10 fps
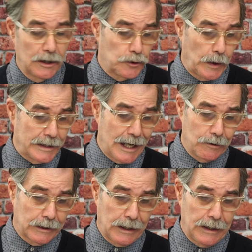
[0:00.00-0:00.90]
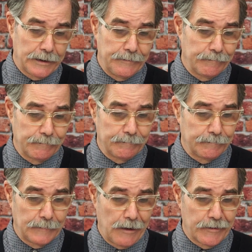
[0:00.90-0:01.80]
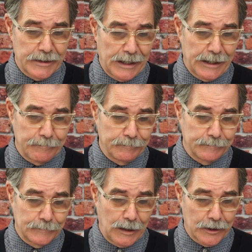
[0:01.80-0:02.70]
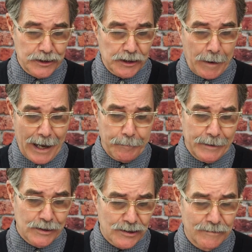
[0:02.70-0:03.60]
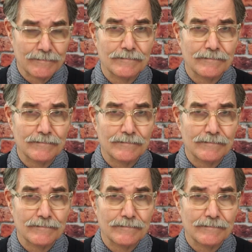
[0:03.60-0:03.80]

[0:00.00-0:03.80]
Do I doubt God every time hardship happens?